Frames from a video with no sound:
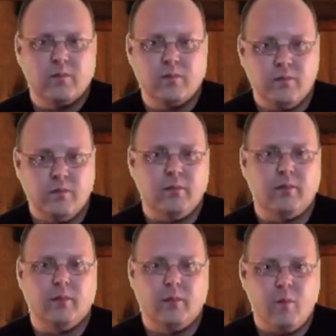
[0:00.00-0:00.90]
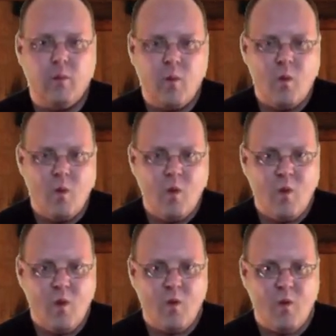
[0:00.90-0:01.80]

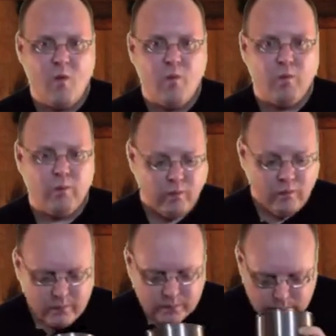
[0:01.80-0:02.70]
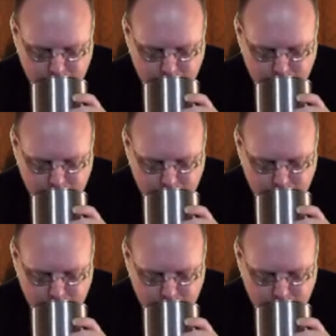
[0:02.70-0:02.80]
[no speech]